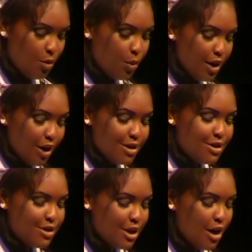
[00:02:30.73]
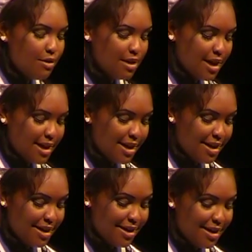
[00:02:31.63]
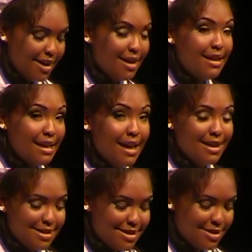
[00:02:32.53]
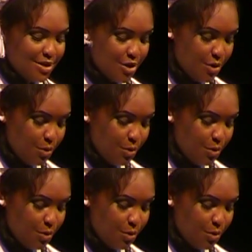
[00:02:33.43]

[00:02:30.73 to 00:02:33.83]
We are so lucky. Yes,